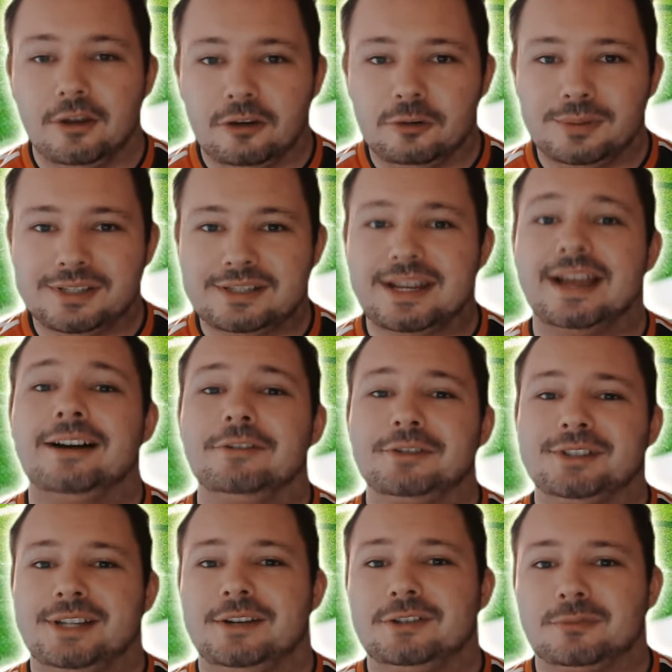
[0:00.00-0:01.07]
who has now
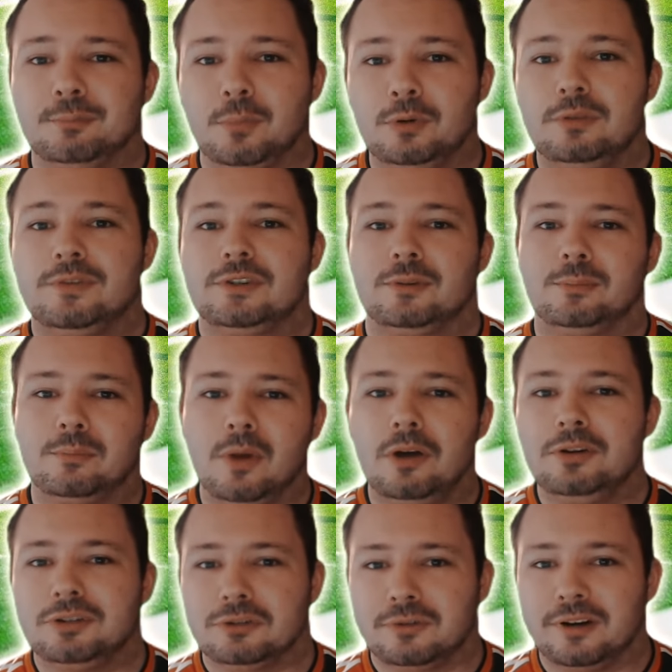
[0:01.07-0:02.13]
since moved to
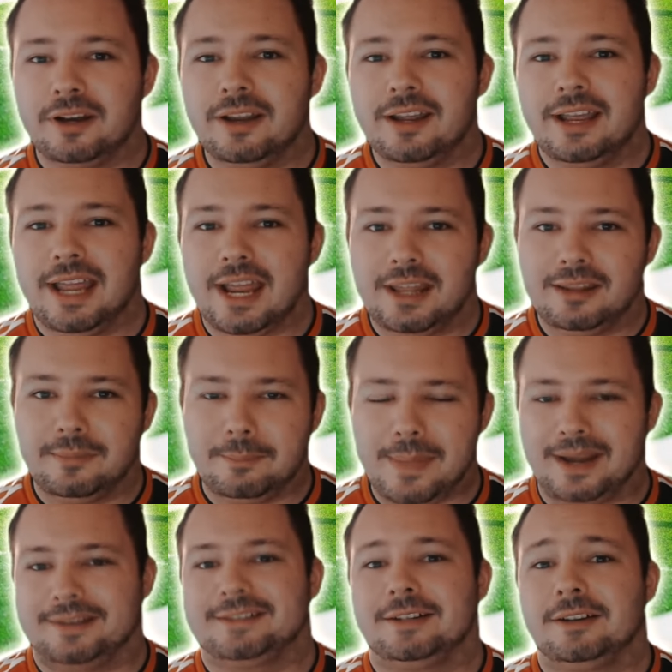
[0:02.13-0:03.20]
Monterrey in the
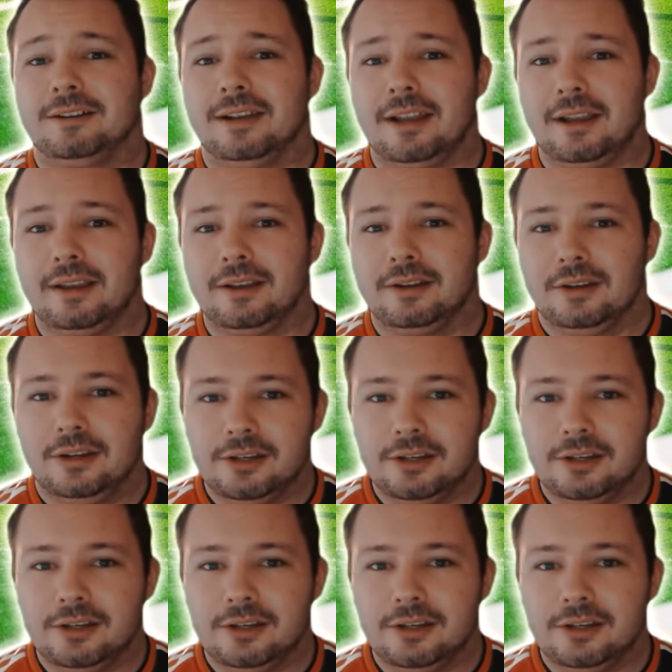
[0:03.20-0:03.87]
Mexican League.